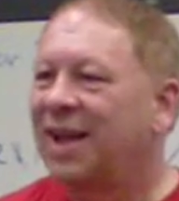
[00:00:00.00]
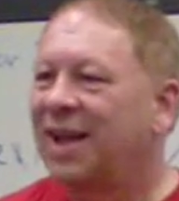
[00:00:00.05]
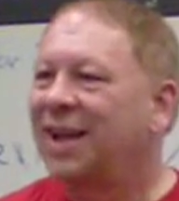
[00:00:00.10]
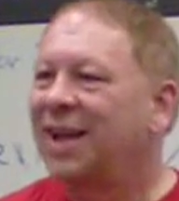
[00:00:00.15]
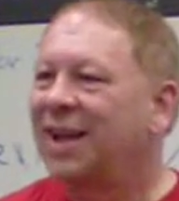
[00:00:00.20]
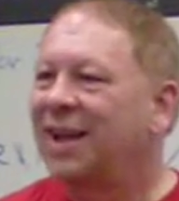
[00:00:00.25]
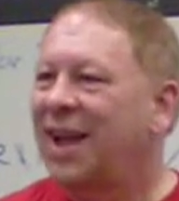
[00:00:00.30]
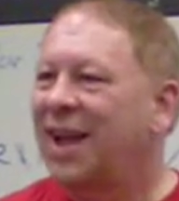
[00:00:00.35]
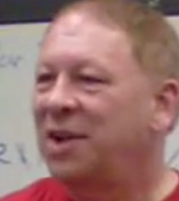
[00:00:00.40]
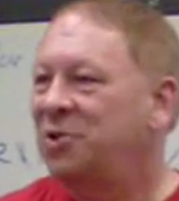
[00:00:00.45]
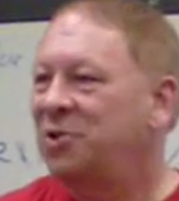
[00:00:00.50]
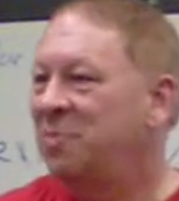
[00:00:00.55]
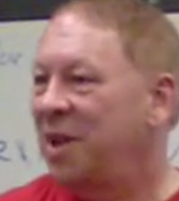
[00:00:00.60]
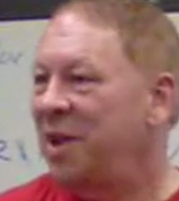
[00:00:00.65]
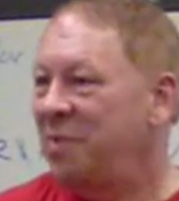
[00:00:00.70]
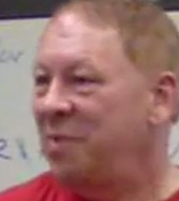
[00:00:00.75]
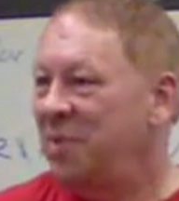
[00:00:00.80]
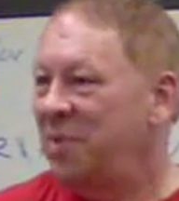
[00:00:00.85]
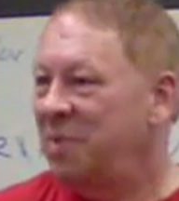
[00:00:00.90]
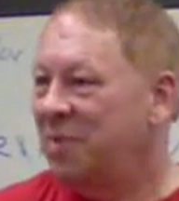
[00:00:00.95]
Not too many
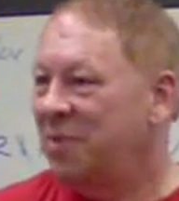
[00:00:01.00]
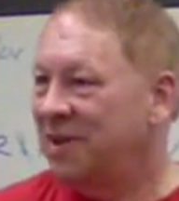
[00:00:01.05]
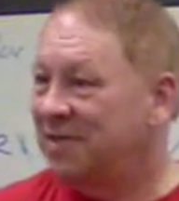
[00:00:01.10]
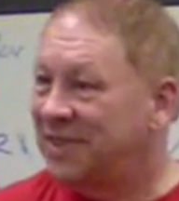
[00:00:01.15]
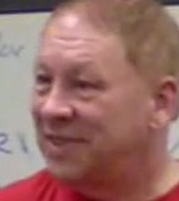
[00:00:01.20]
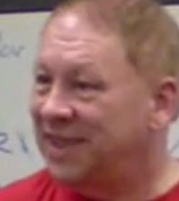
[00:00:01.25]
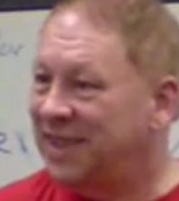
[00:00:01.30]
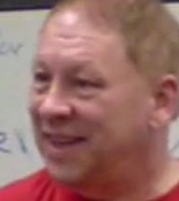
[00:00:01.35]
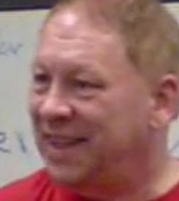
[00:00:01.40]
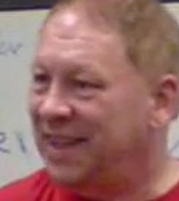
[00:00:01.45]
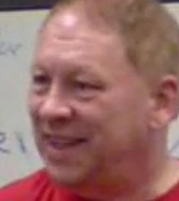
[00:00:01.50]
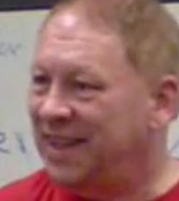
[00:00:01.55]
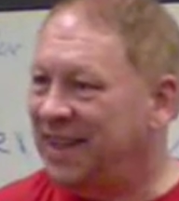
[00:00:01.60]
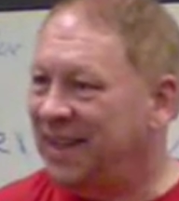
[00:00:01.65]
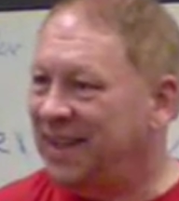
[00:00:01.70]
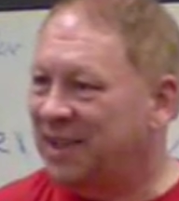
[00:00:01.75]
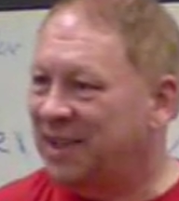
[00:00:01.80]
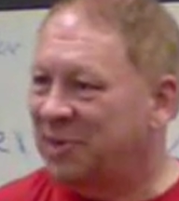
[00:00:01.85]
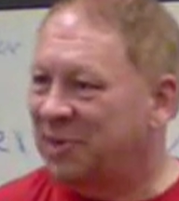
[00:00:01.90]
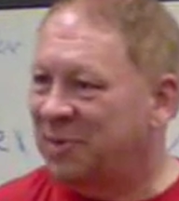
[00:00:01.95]
people have seen
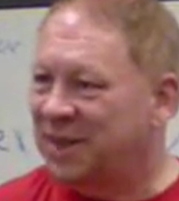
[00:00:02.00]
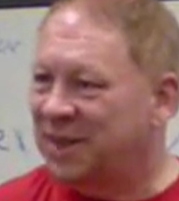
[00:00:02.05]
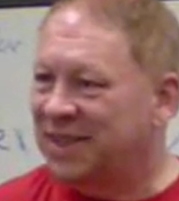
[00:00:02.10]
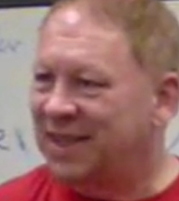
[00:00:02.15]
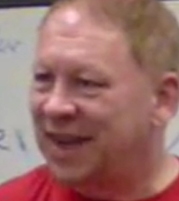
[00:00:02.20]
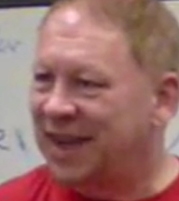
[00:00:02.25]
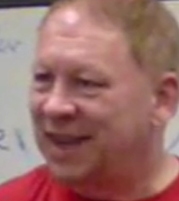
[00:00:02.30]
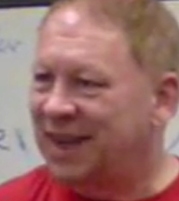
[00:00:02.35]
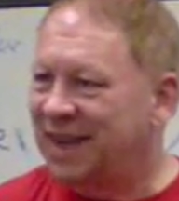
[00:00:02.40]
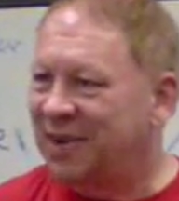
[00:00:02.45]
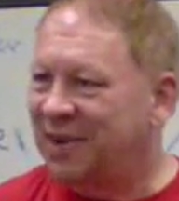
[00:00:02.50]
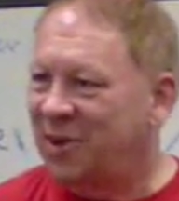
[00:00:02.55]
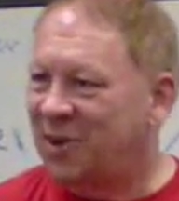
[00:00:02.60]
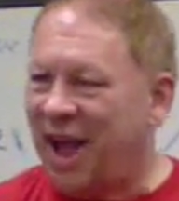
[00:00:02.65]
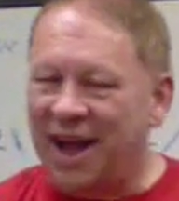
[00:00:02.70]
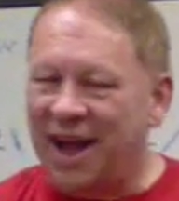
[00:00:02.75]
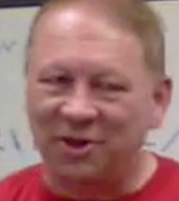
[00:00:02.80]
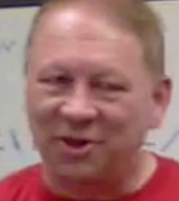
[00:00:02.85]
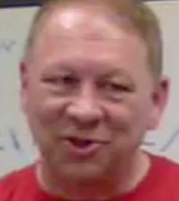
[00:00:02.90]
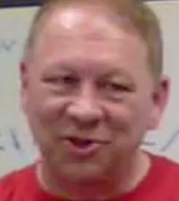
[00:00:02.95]
these because they
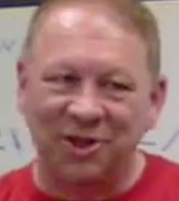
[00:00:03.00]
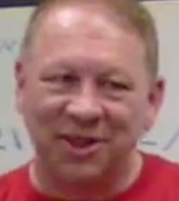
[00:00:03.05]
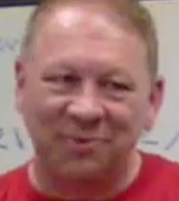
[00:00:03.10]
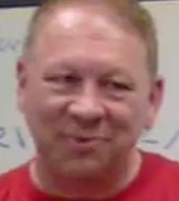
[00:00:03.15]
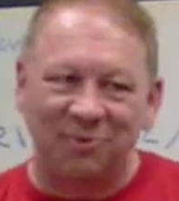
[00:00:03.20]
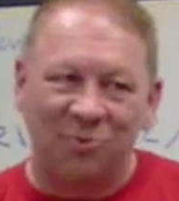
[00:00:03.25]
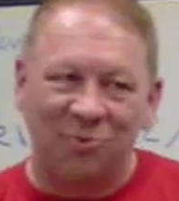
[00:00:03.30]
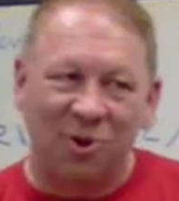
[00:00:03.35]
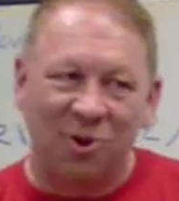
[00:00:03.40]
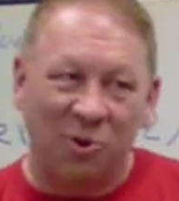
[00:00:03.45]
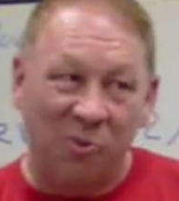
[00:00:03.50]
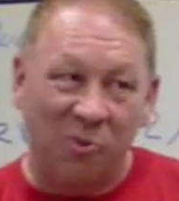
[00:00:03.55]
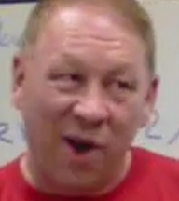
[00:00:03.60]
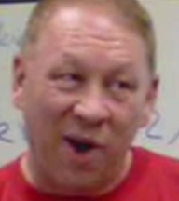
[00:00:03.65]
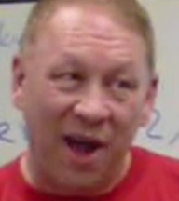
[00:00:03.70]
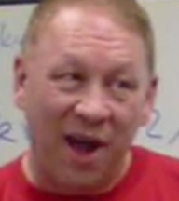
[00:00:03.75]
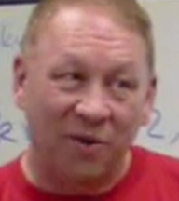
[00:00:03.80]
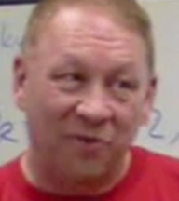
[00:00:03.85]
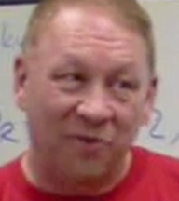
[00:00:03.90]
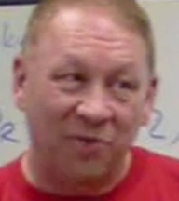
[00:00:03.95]
weren't
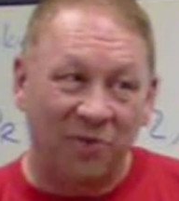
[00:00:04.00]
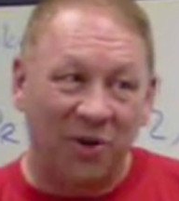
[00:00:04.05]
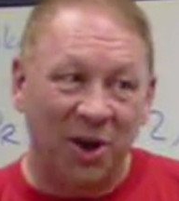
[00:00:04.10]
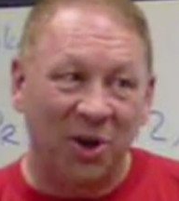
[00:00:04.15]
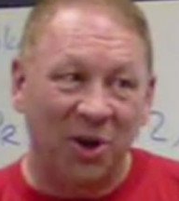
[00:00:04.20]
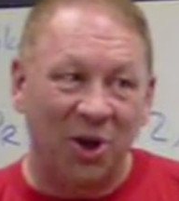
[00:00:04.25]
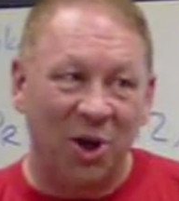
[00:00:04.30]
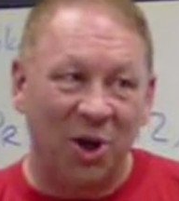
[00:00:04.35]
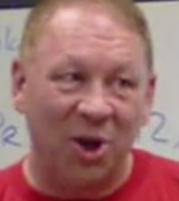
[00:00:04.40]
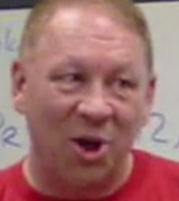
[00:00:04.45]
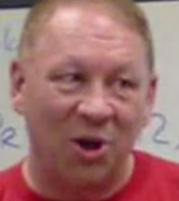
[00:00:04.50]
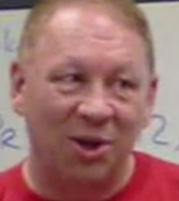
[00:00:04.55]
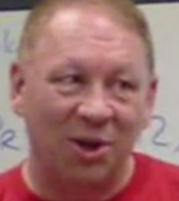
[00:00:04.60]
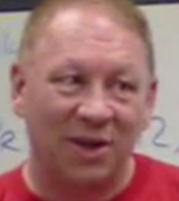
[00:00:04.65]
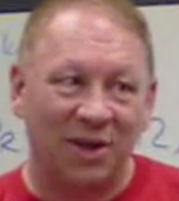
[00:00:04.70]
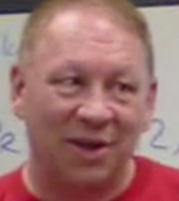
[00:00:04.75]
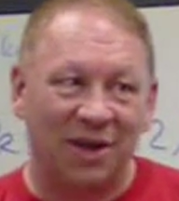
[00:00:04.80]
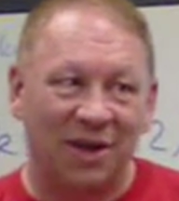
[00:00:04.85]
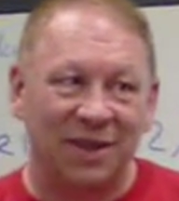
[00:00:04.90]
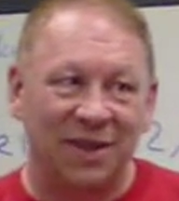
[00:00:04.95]
around very long
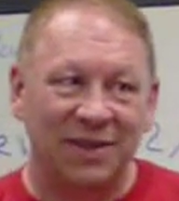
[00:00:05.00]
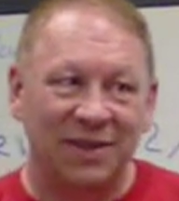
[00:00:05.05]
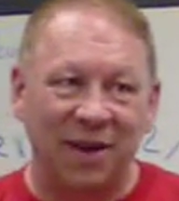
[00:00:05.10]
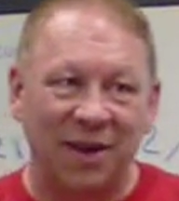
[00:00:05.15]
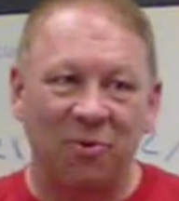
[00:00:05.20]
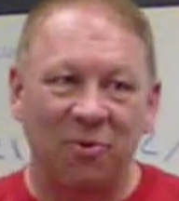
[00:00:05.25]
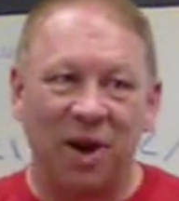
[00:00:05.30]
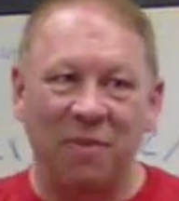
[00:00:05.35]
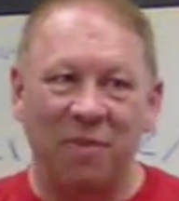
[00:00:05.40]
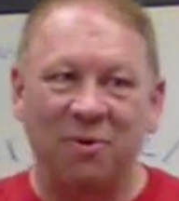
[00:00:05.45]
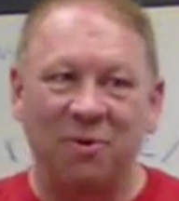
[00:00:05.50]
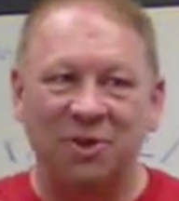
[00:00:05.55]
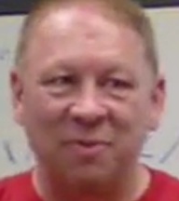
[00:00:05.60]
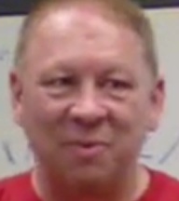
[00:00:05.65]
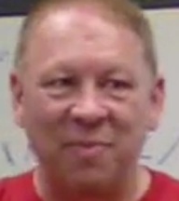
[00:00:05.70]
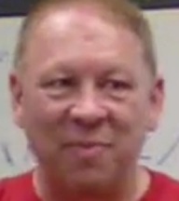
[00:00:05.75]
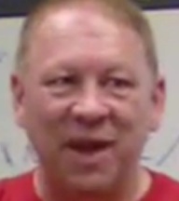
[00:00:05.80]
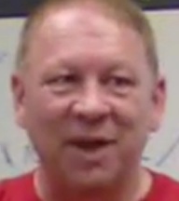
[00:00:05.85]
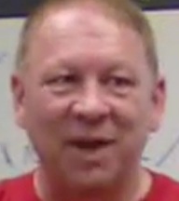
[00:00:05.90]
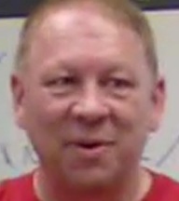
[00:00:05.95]
because they were able to
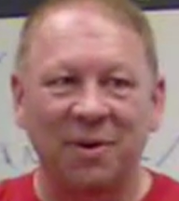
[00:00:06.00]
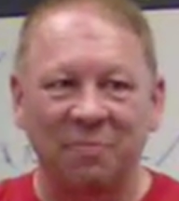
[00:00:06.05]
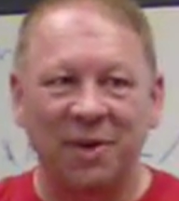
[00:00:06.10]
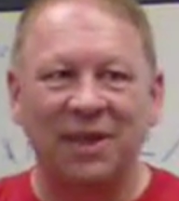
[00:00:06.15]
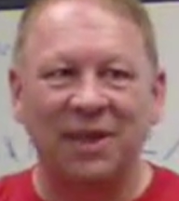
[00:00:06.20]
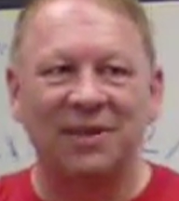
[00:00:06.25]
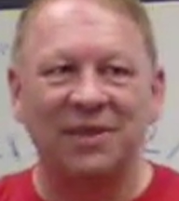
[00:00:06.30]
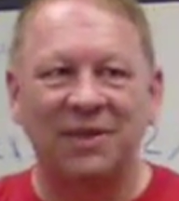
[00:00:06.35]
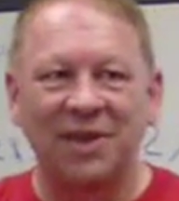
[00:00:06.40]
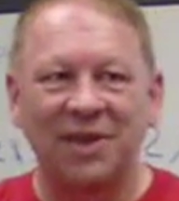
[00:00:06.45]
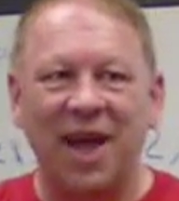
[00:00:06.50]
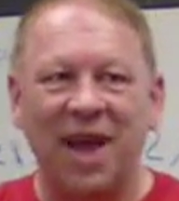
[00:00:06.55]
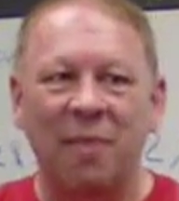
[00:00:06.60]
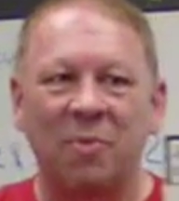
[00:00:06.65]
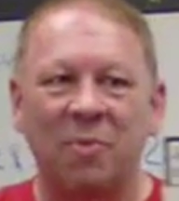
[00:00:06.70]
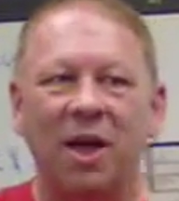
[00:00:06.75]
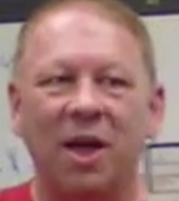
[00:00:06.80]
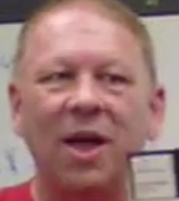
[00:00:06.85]
make a big step.